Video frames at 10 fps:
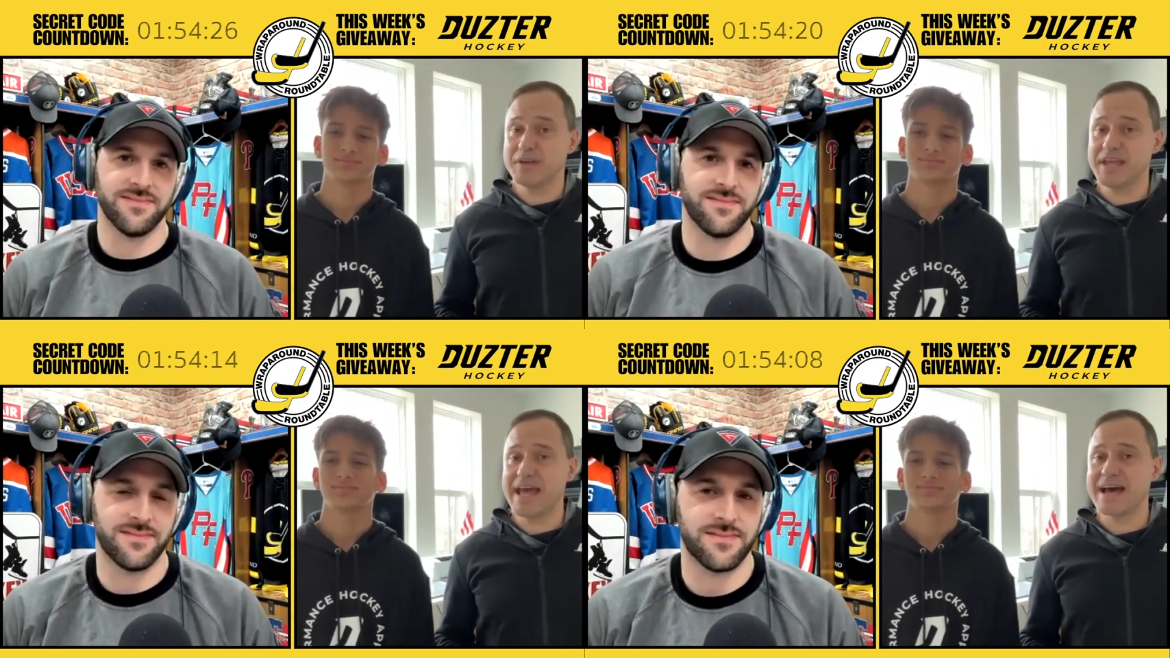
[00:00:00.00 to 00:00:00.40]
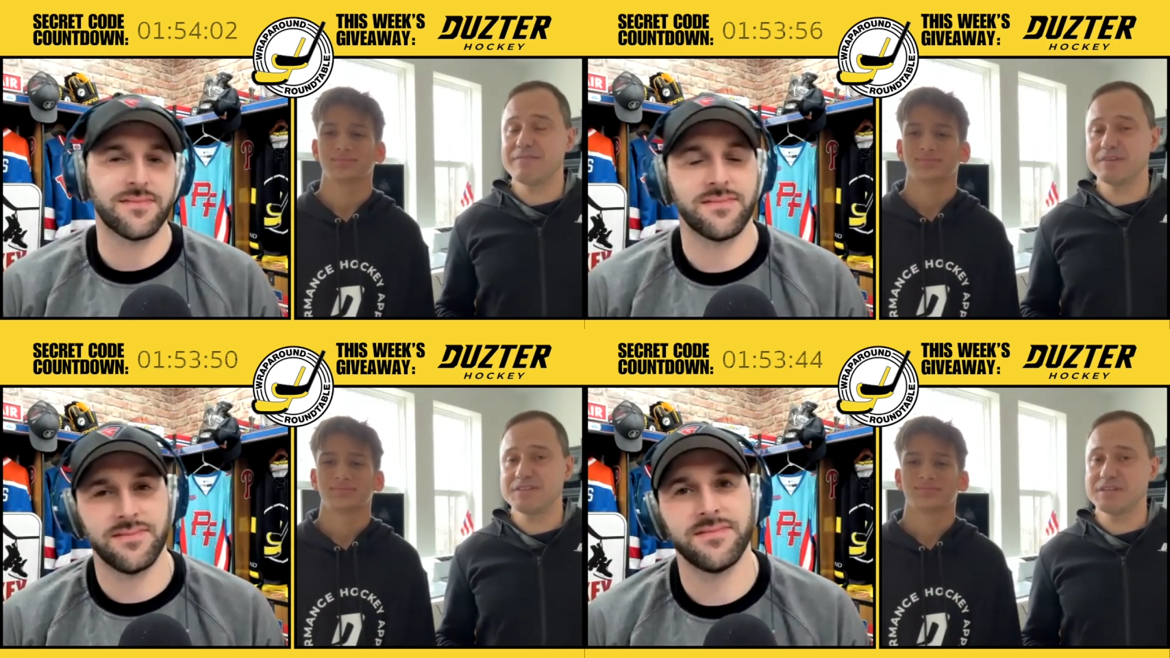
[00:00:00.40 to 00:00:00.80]
Speaker 1: we have
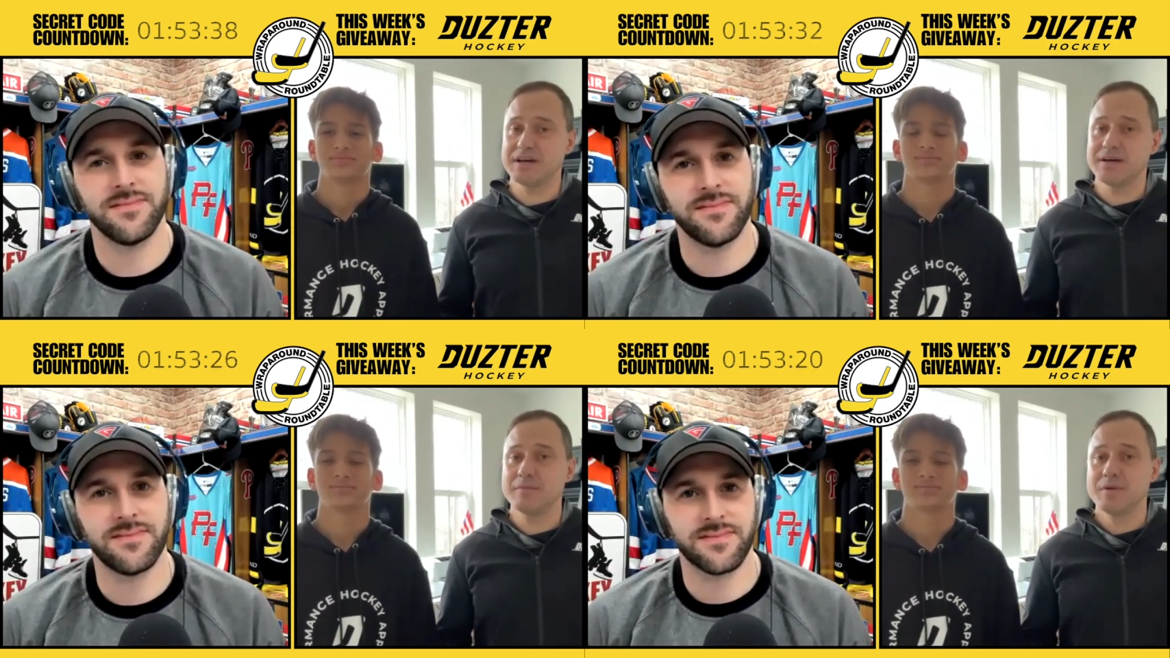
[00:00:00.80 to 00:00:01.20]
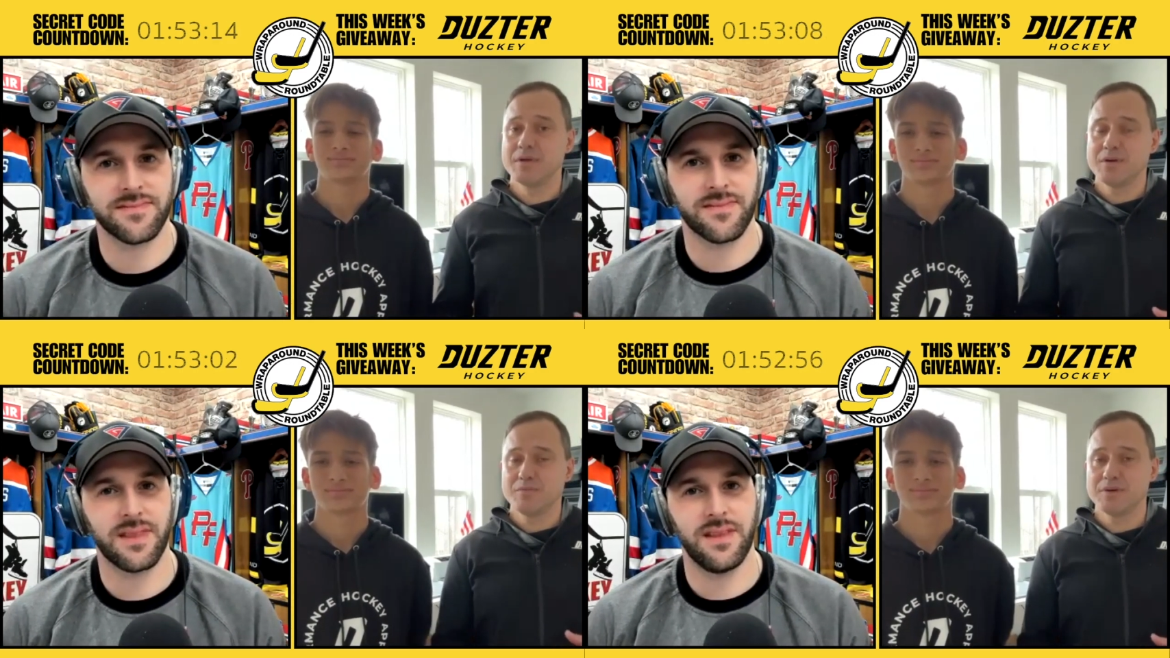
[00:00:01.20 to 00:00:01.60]
is uh,
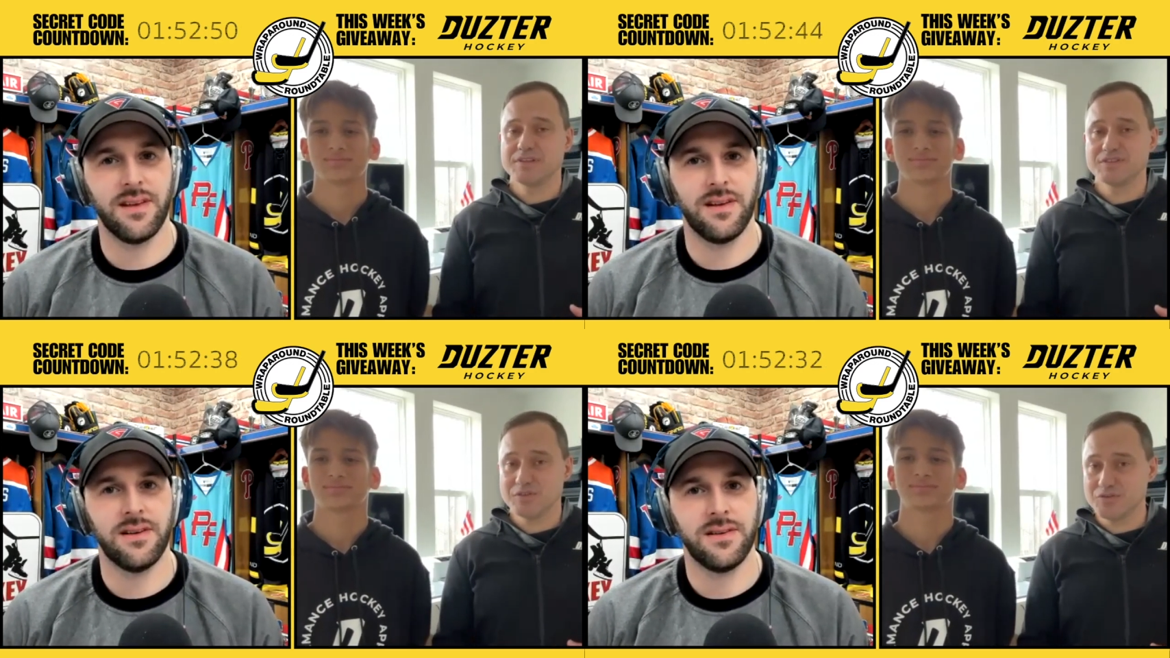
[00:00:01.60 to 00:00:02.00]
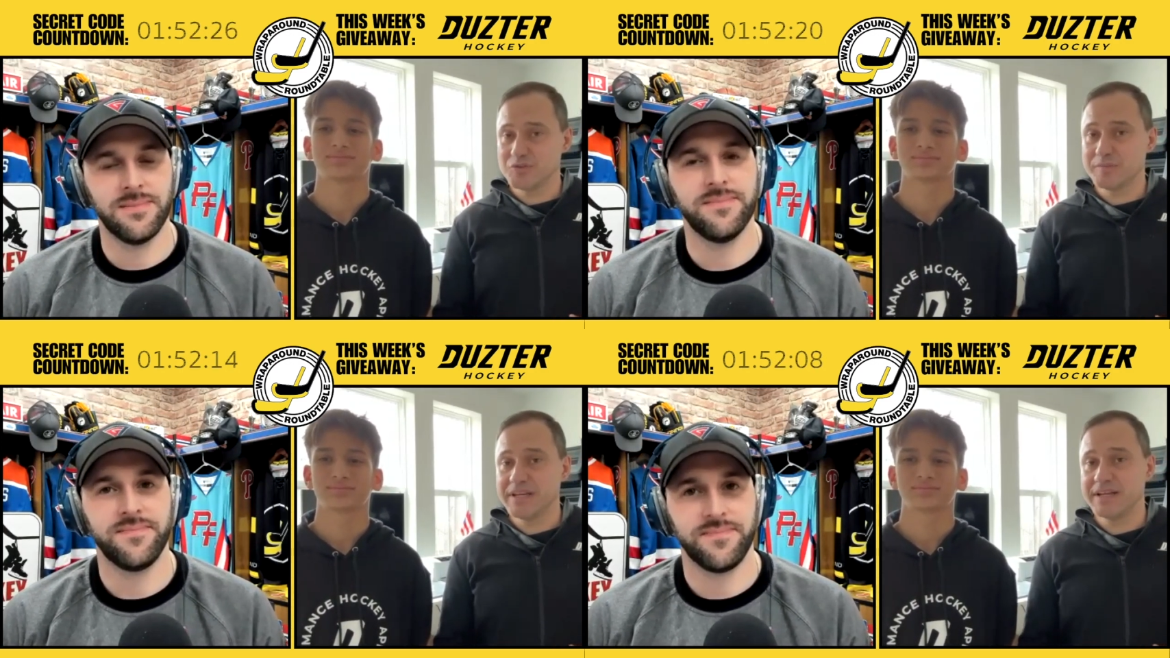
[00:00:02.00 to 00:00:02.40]
with social
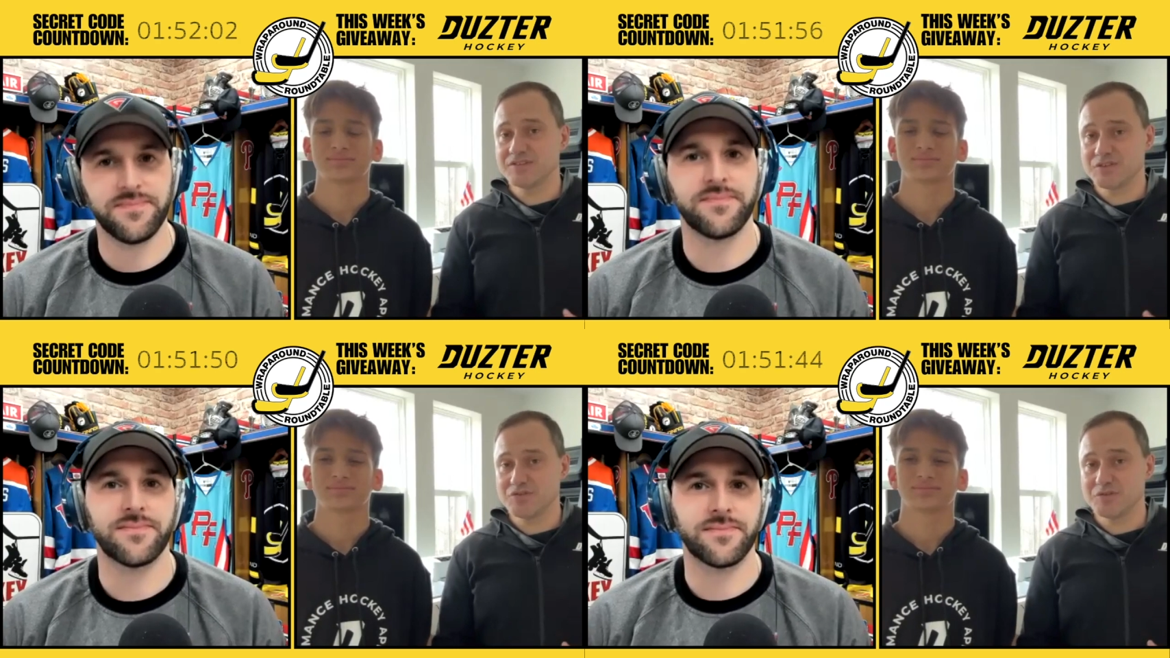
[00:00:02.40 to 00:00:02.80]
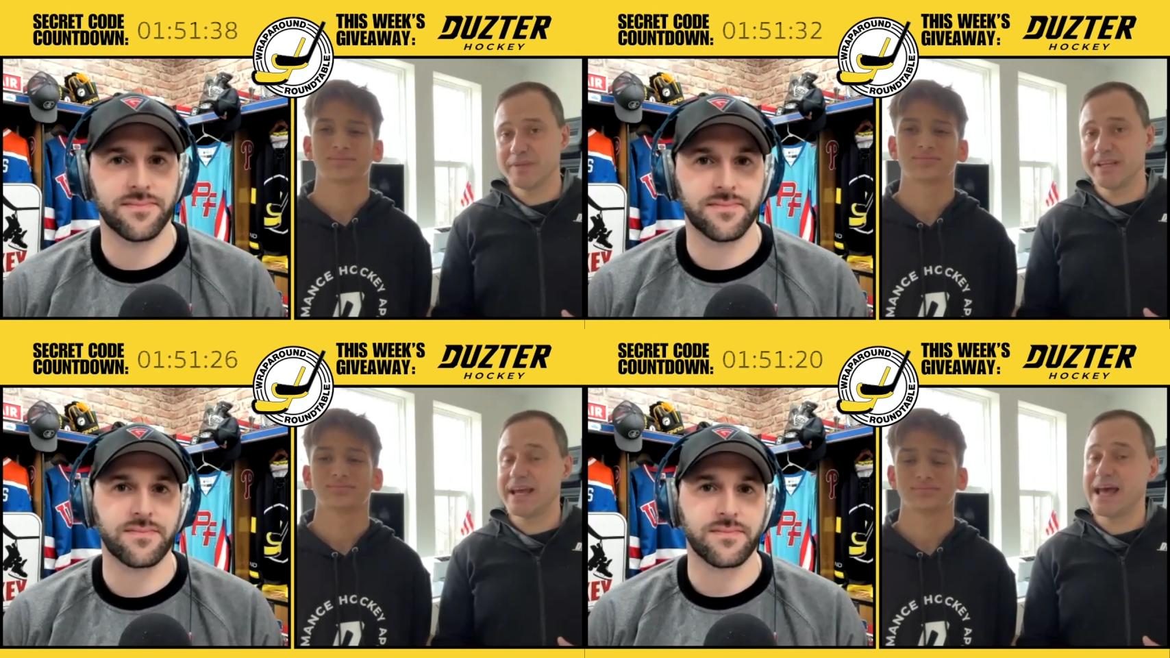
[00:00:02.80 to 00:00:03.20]
media and social
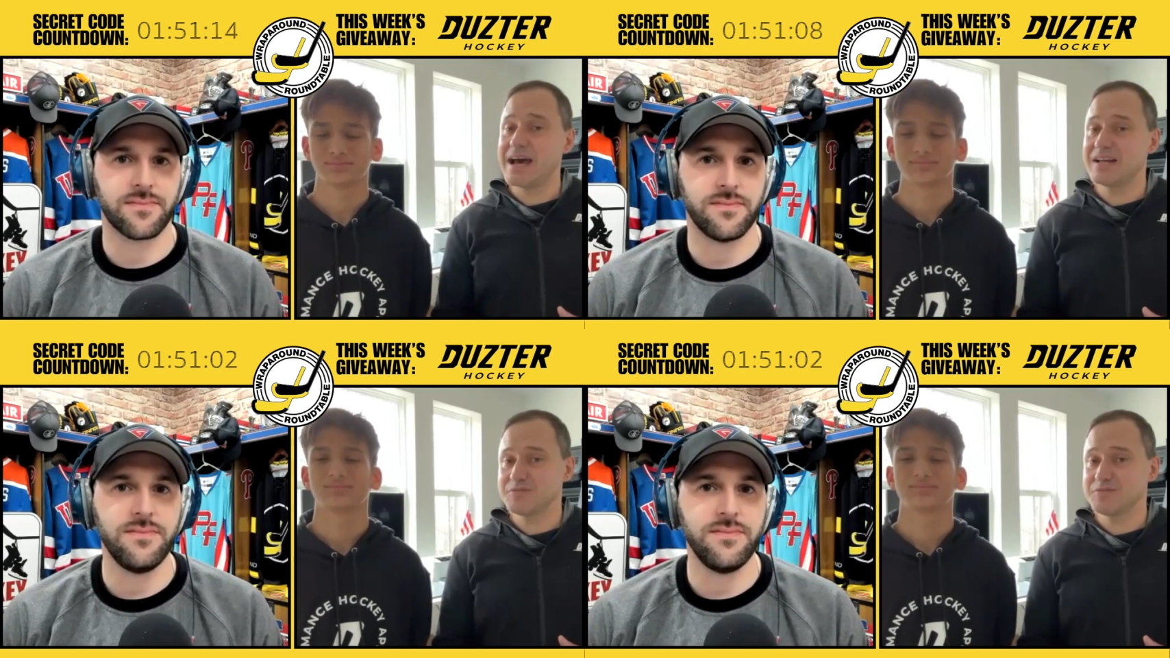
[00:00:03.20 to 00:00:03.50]
media ads,